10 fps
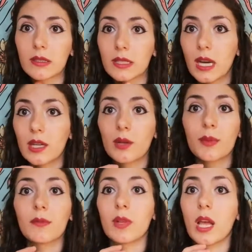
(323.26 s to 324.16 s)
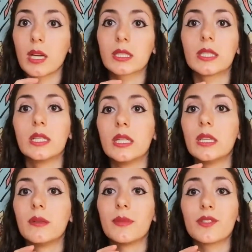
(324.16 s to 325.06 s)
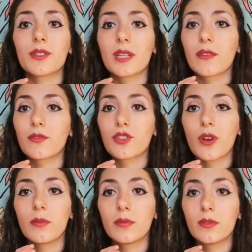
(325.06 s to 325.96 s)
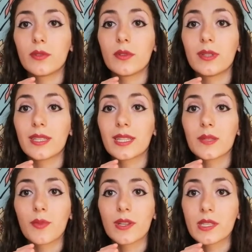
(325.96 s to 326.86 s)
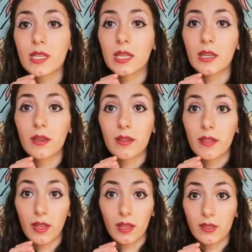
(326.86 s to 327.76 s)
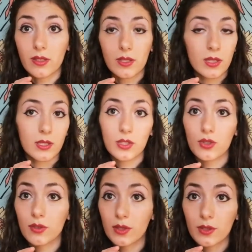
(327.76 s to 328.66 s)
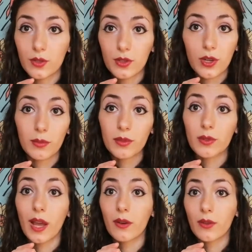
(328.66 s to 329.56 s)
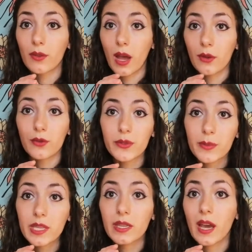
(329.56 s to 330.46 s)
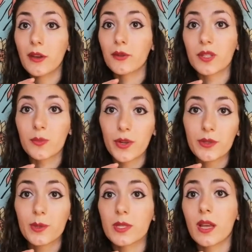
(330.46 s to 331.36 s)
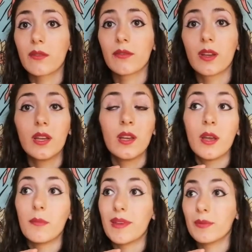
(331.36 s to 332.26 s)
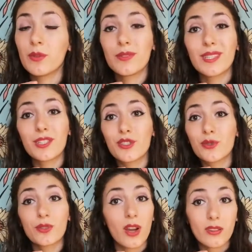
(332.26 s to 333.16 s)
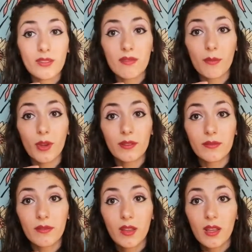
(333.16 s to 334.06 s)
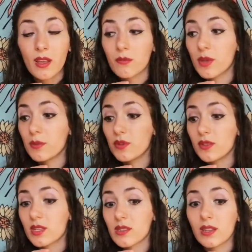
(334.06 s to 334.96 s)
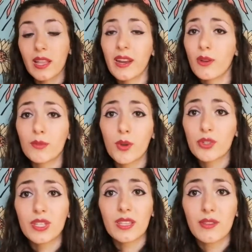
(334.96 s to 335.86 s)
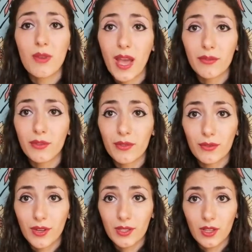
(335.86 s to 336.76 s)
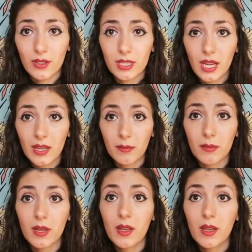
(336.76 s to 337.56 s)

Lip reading: caught up and blocked, it means you're gonna have trouble expressing things. It's your trouble in how you speak, how you express yourself. Maybe you need to talk to someone. Maybe you need to let out emotions that you haven't for a very long time.